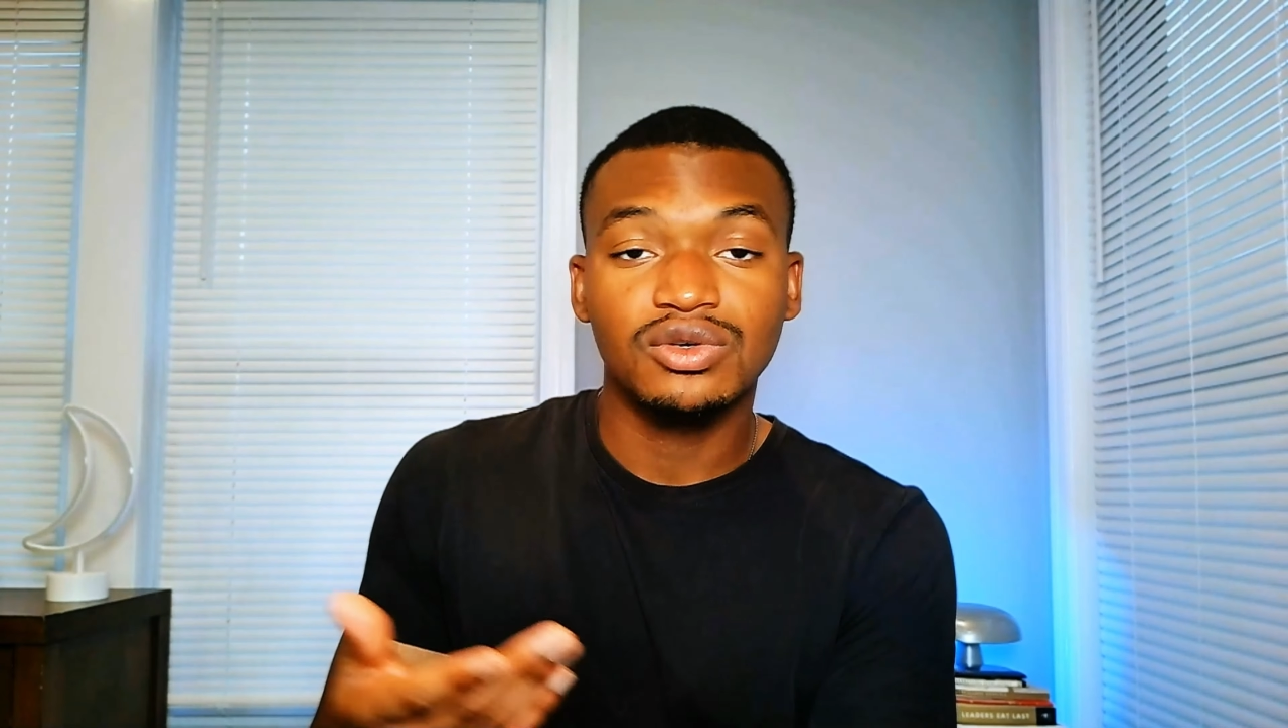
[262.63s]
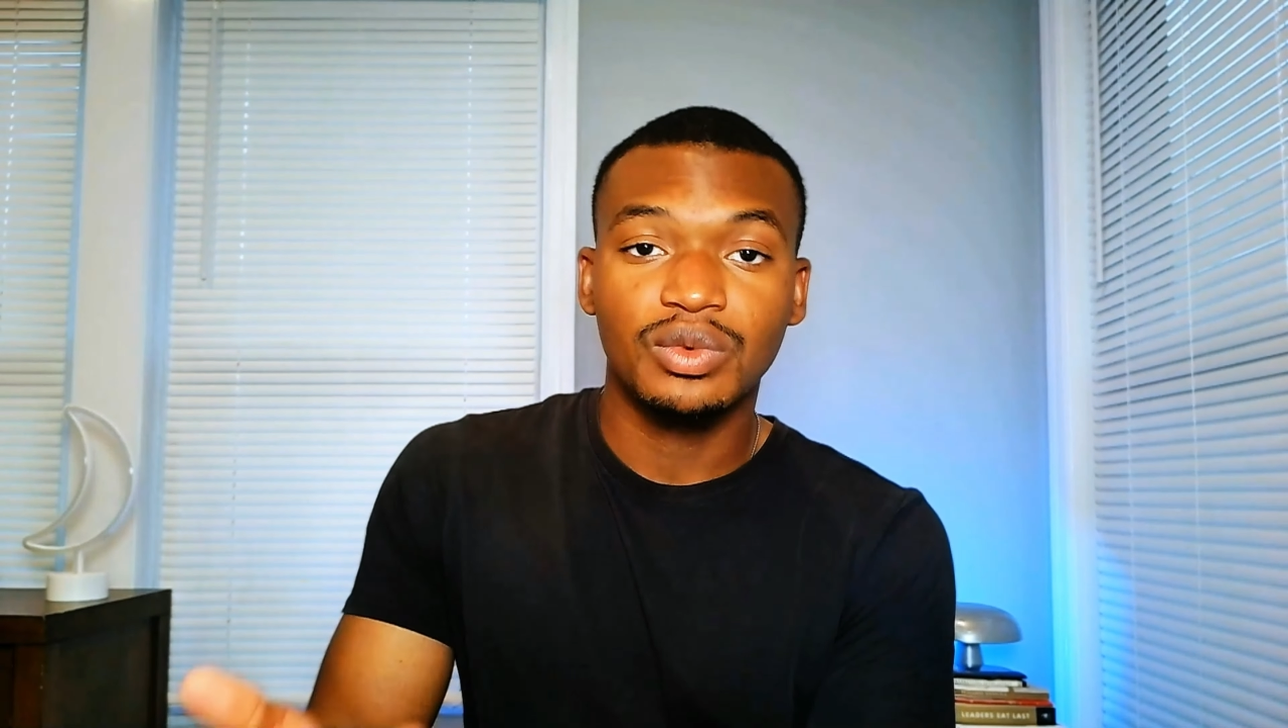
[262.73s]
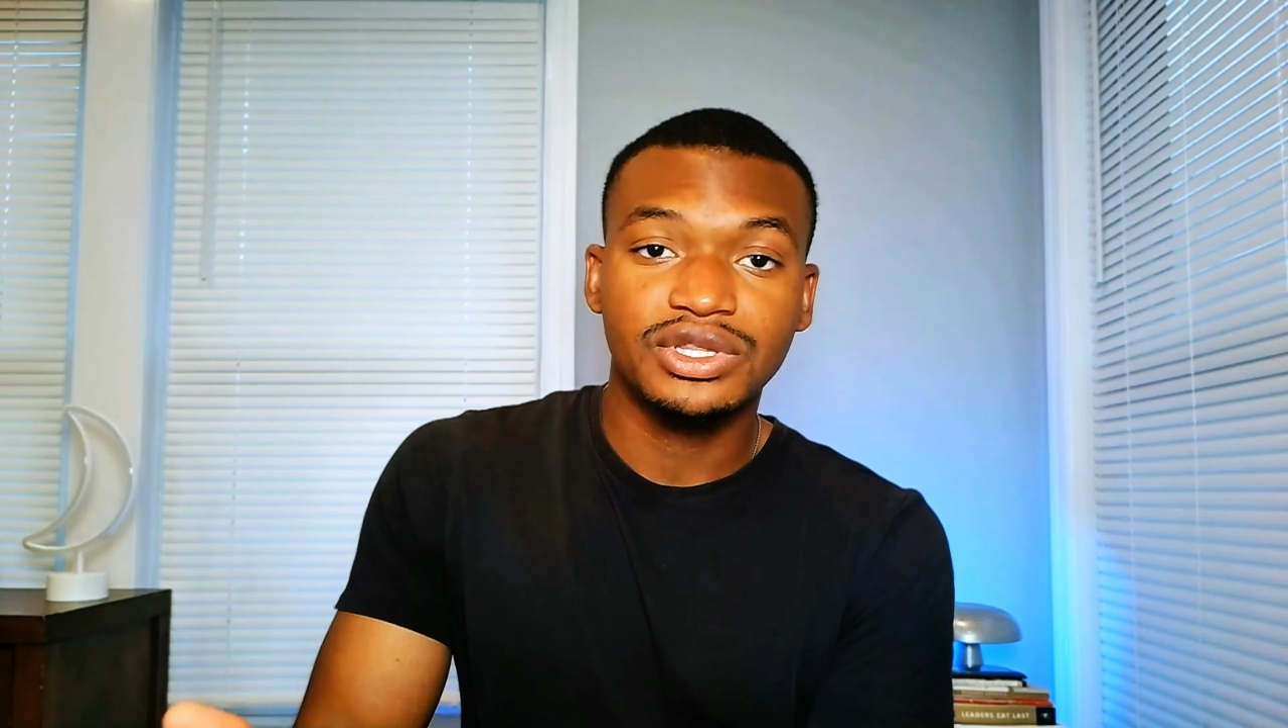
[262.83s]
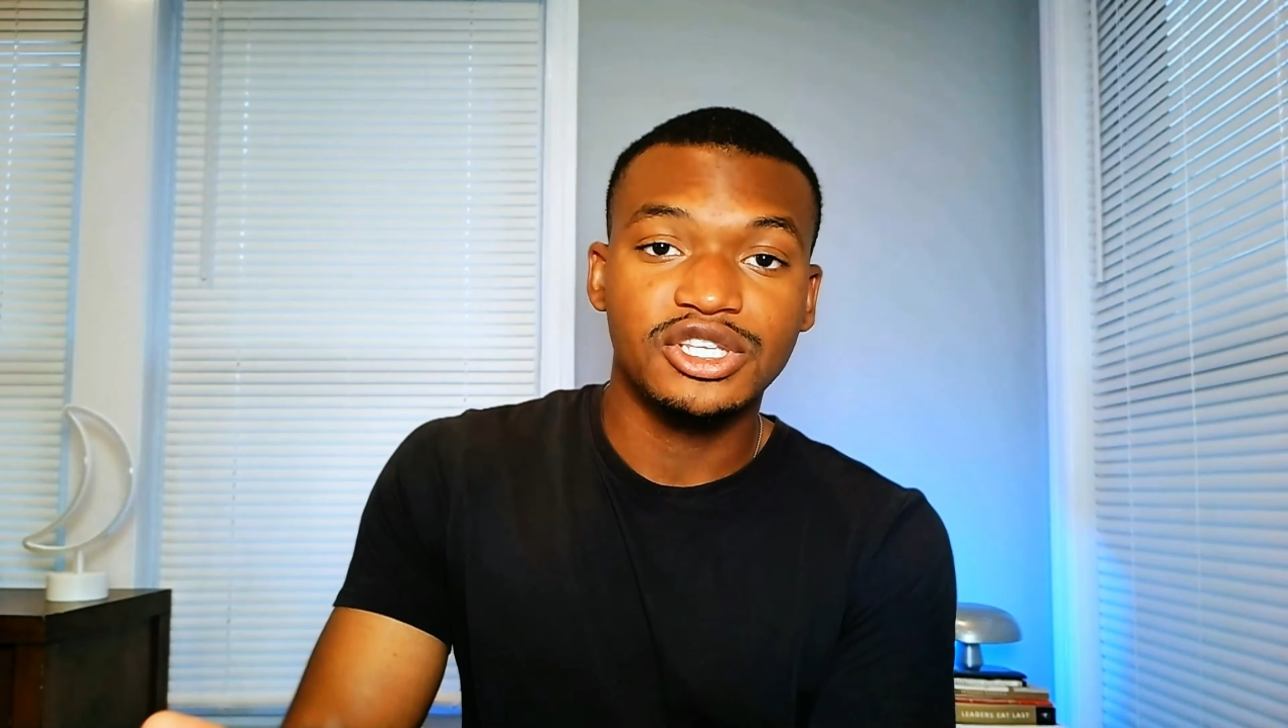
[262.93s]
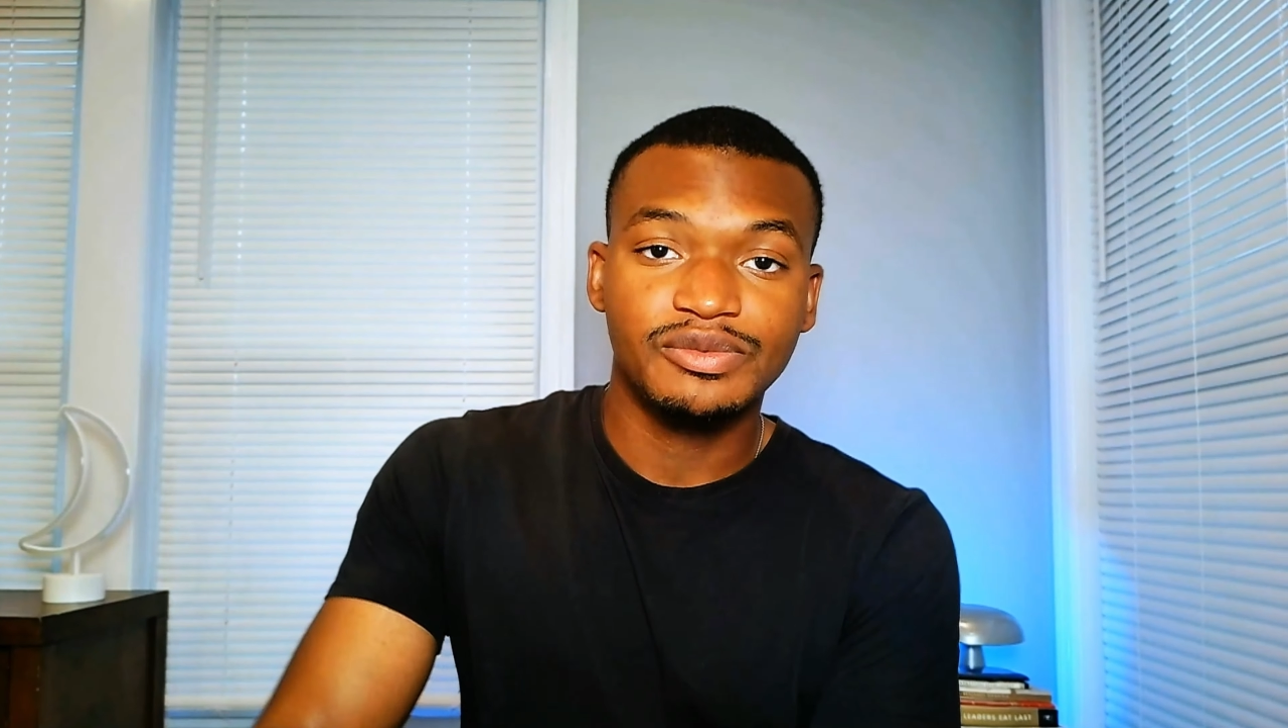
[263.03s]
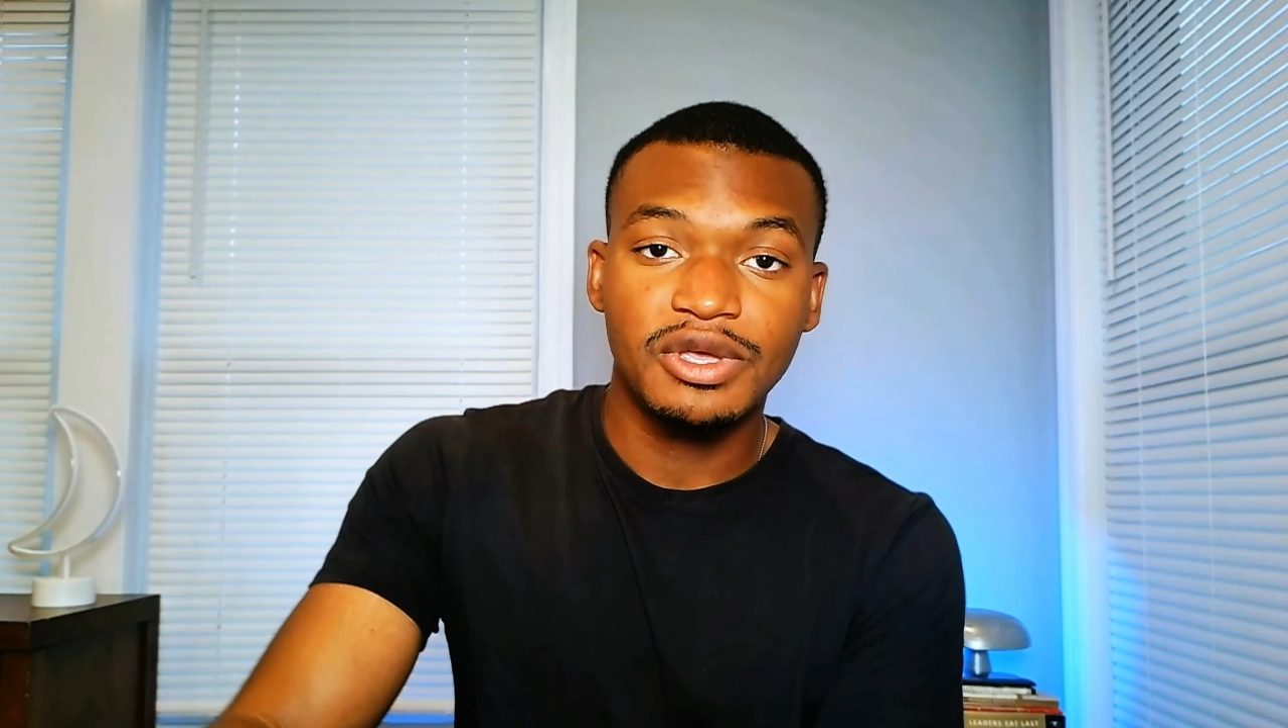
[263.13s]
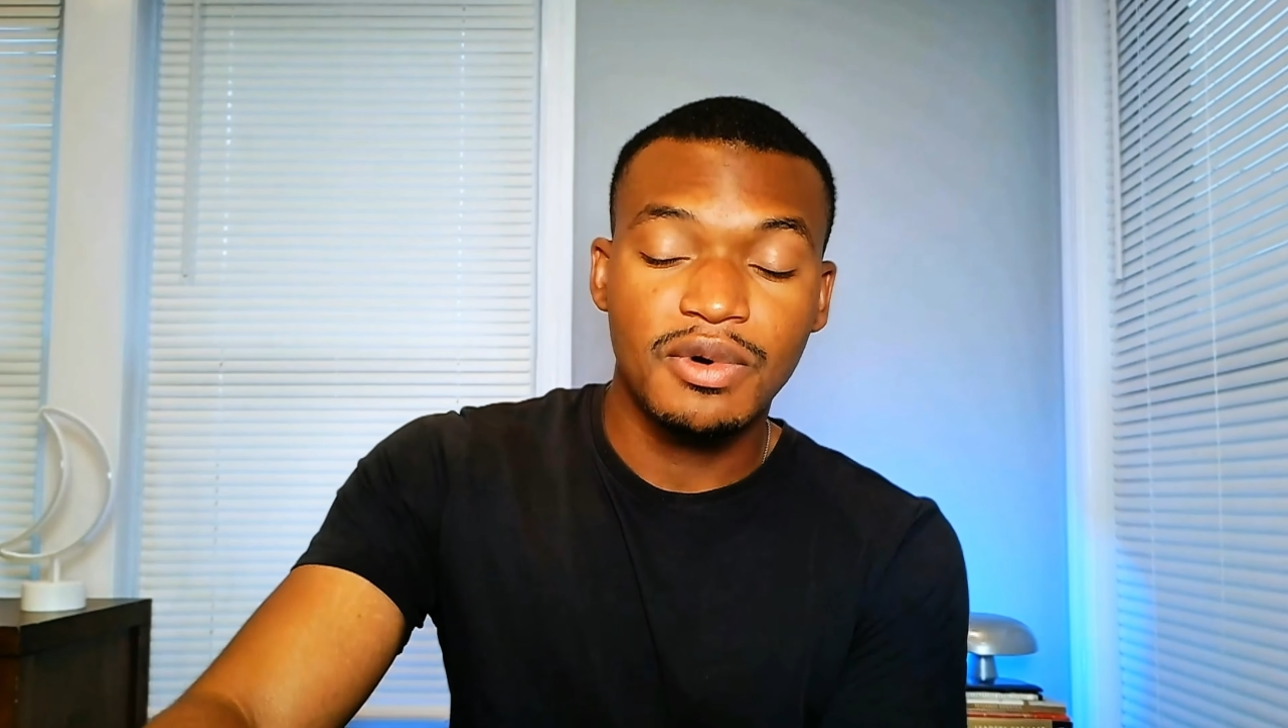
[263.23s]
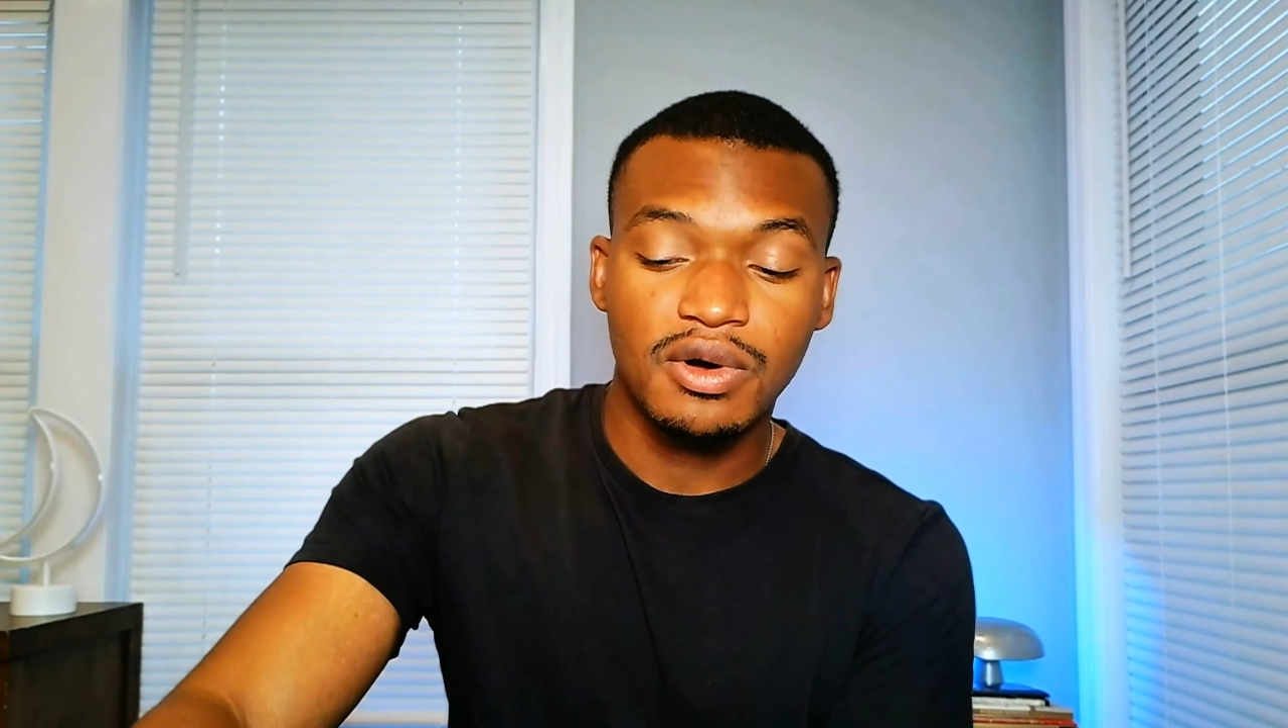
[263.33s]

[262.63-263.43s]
with these people.